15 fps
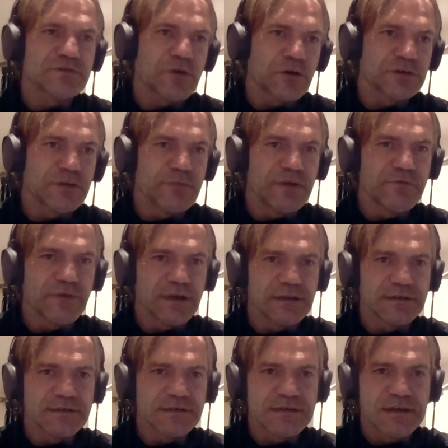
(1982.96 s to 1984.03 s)
talk to
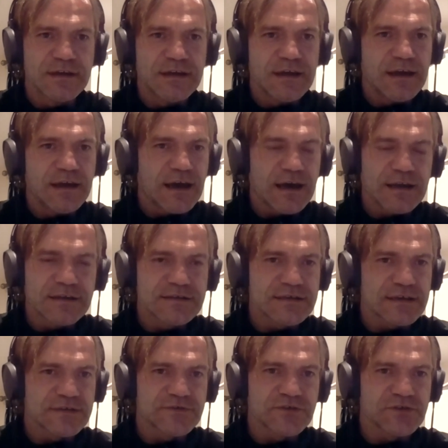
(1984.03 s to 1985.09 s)
midfielders, and it's,
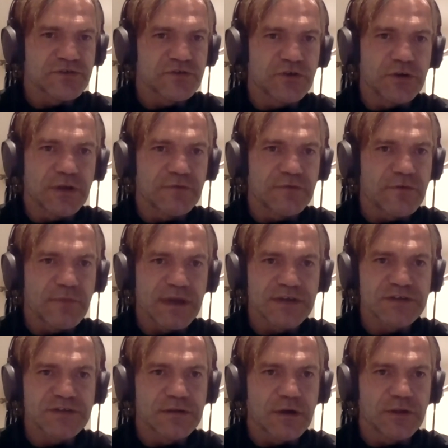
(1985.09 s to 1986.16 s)
it's just good
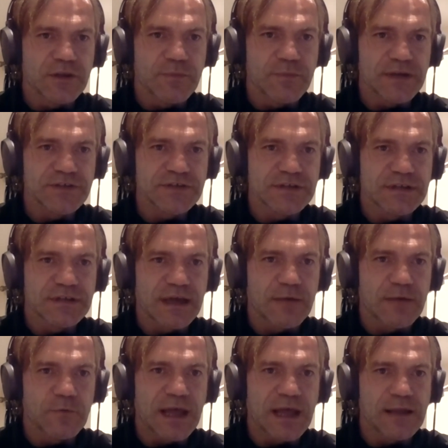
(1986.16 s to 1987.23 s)
information on the pitch, and that
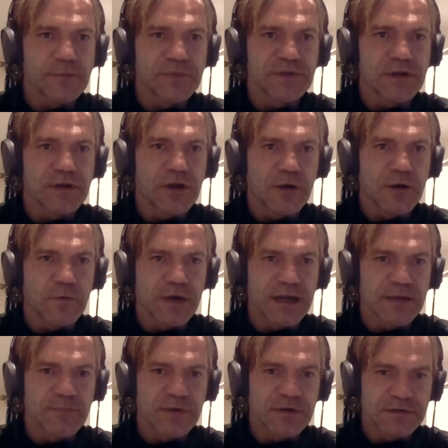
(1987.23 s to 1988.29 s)
will help you in the long way
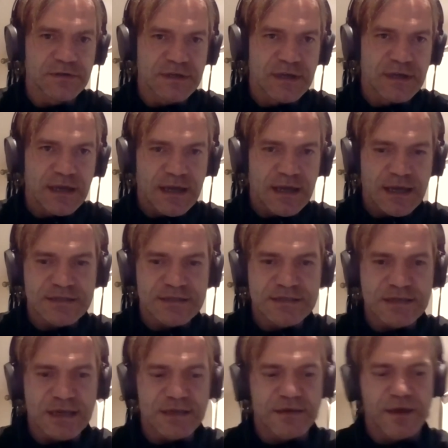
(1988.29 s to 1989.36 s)
because it's
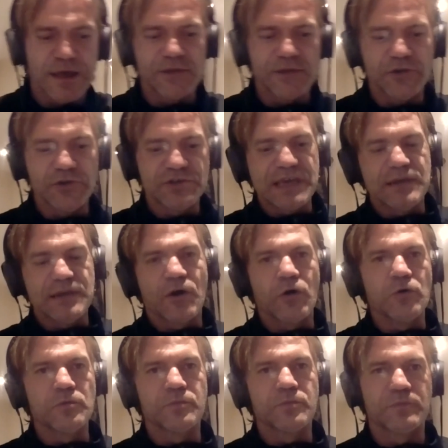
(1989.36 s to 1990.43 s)
uh, you see the
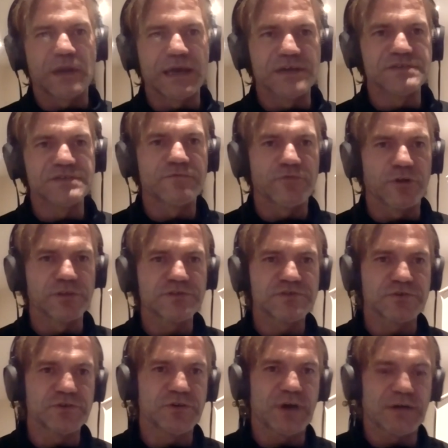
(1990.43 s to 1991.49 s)
whole players in front,
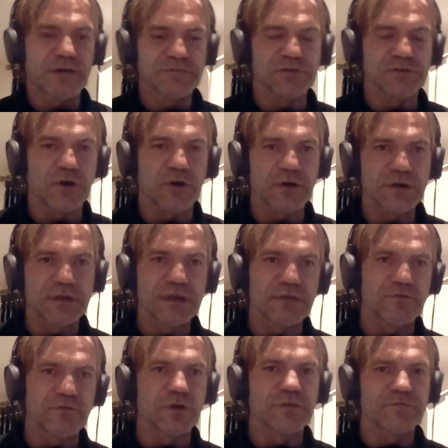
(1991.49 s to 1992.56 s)
so you have to talk and give
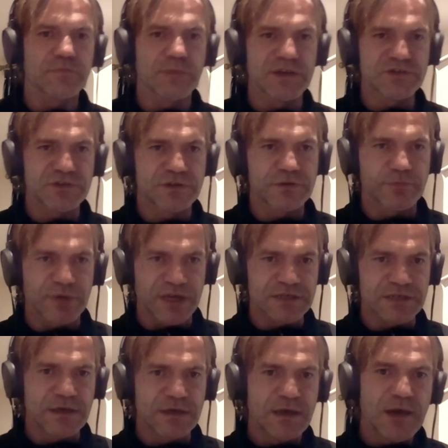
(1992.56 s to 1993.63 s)
good information to
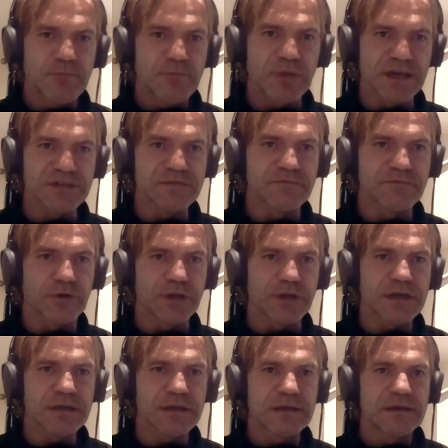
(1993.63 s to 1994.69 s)
players players in front of
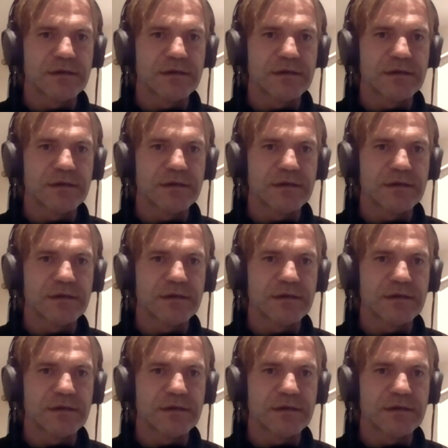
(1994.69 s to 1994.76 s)
you.